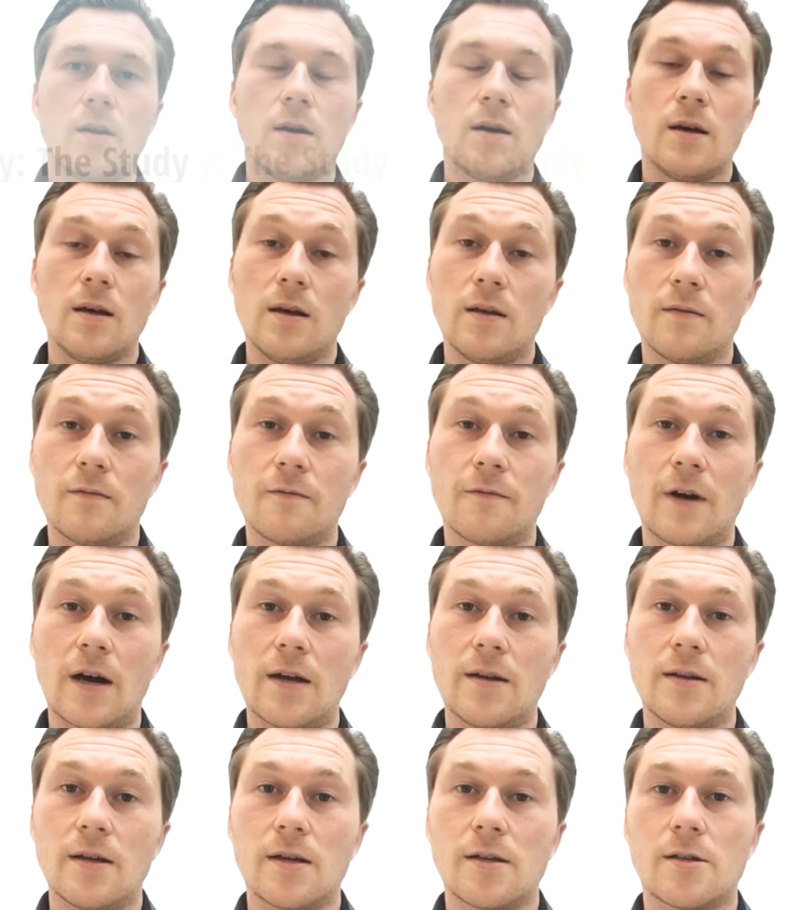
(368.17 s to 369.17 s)
In
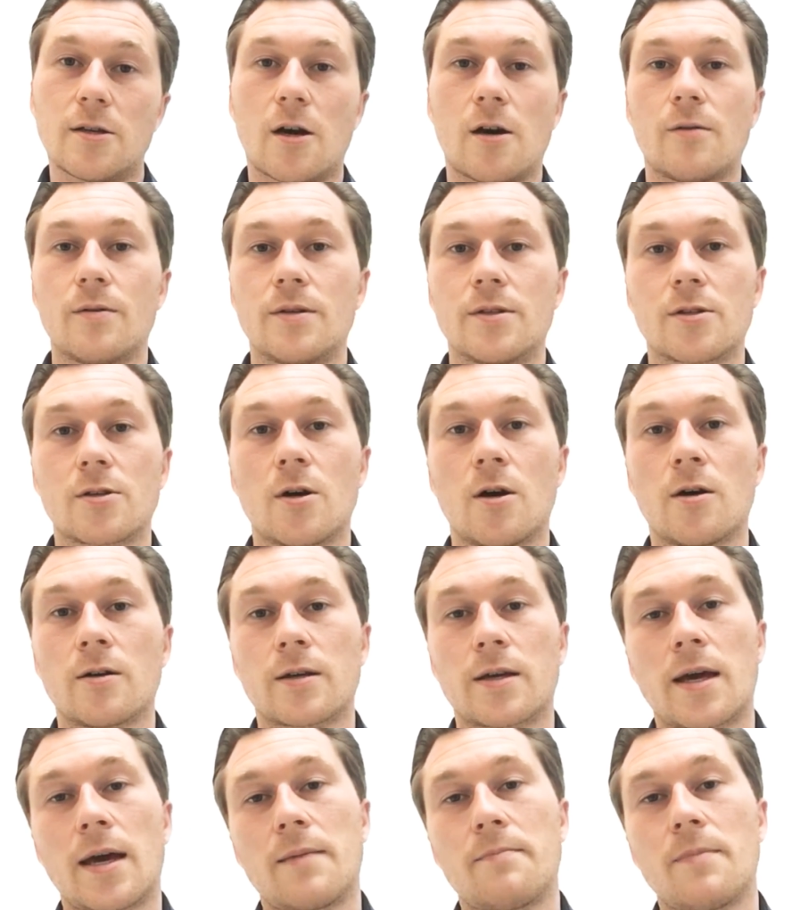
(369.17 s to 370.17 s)
Finding Darwin's God,
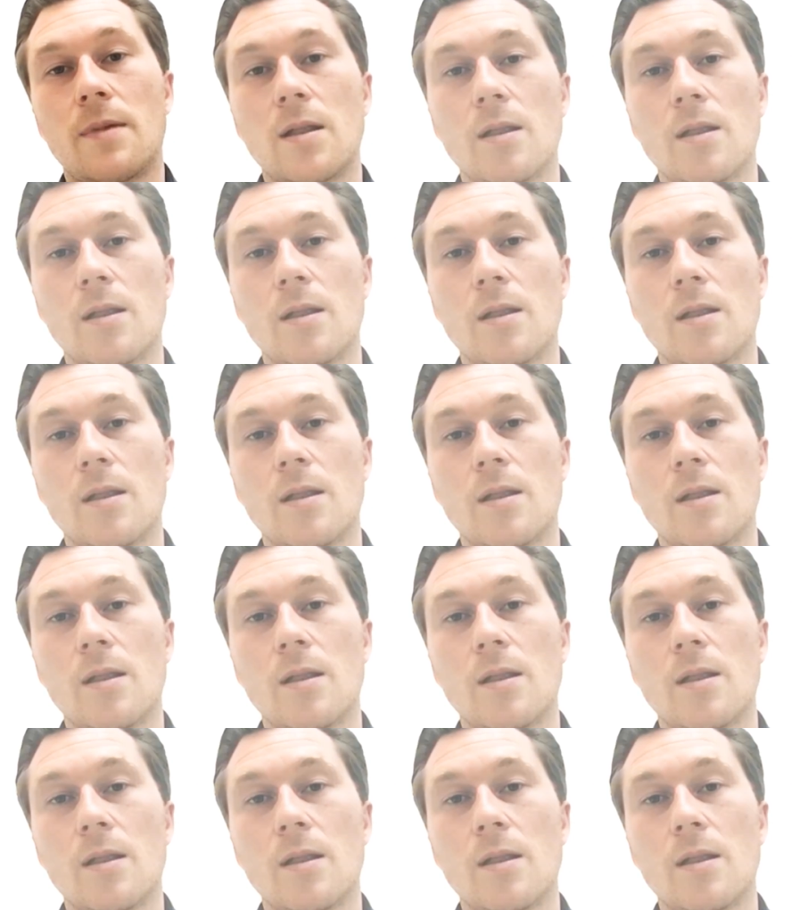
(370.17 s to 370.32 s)
Ken Miller